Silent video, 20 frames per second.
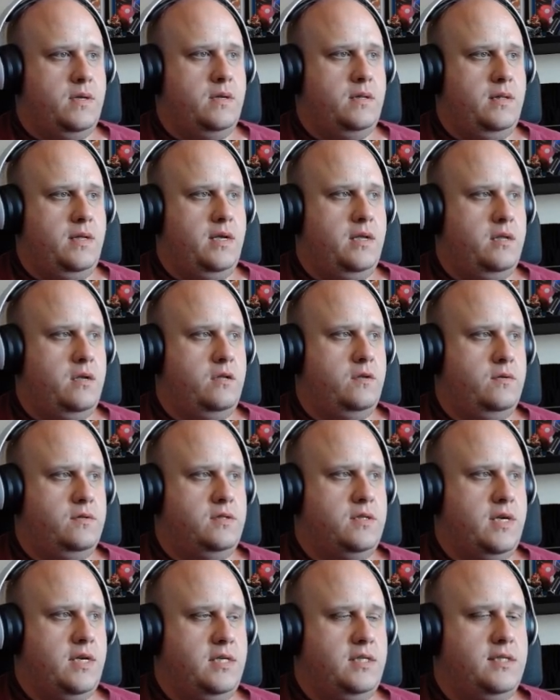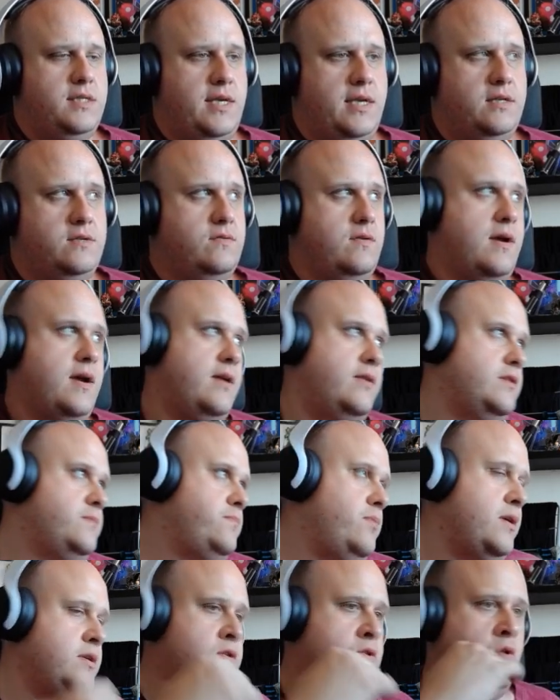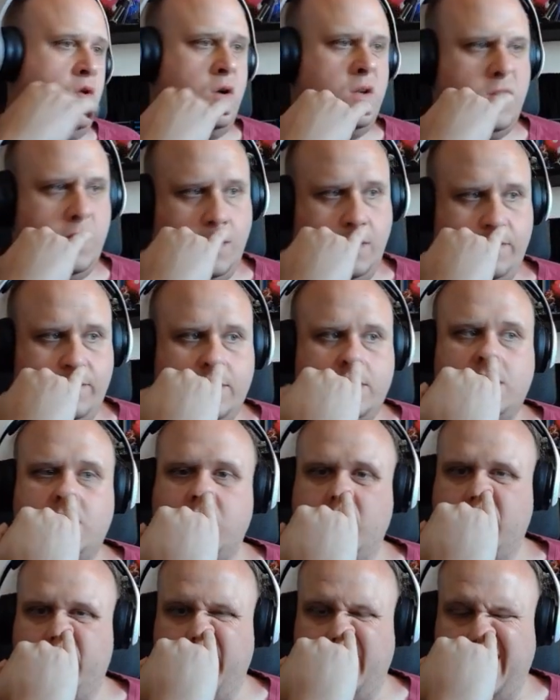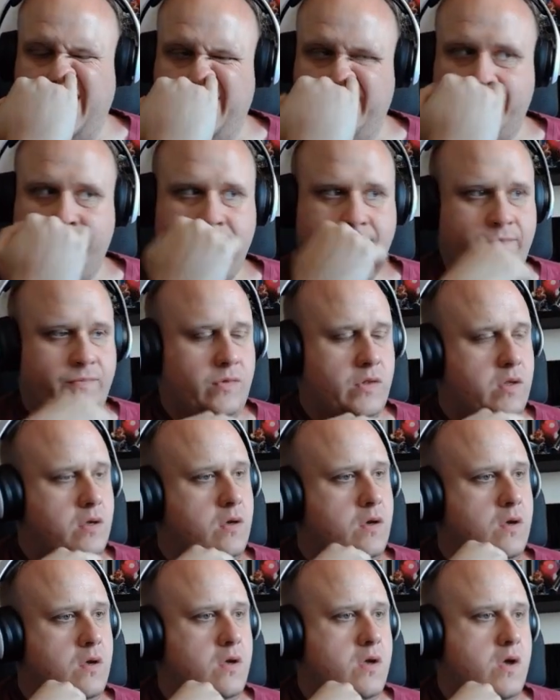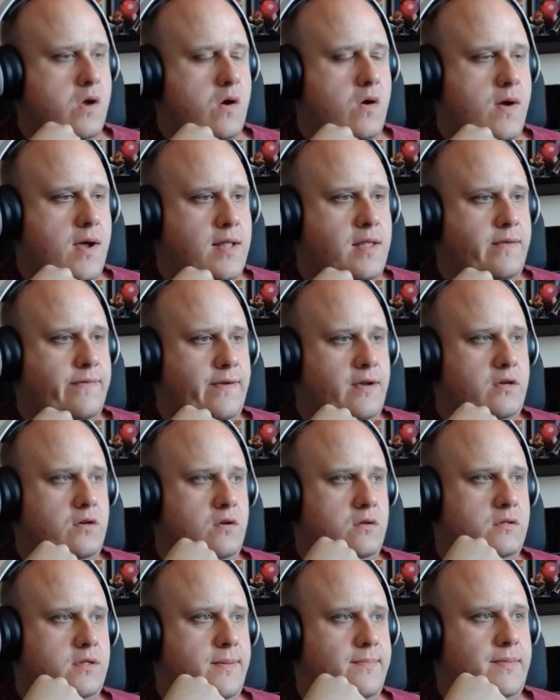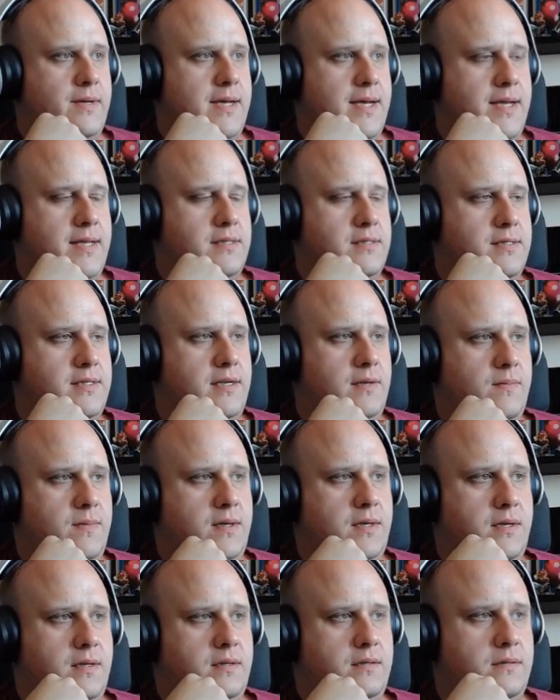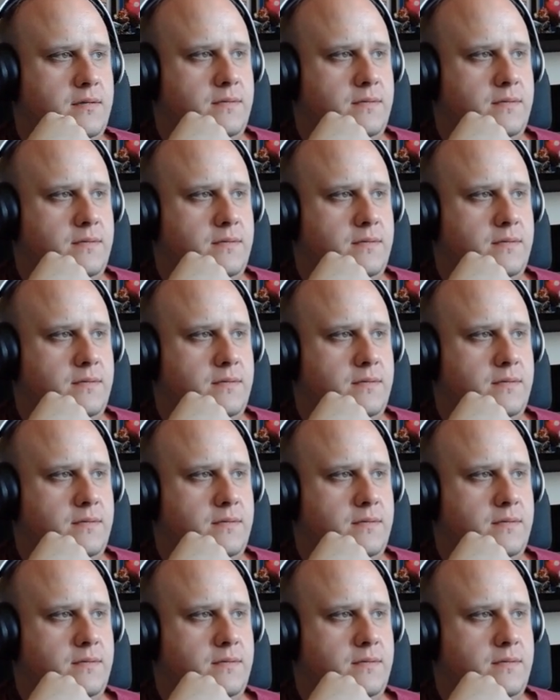Leonardo's 36, right? This boy's not going to go for Solar Beam or anything along them lines anyway.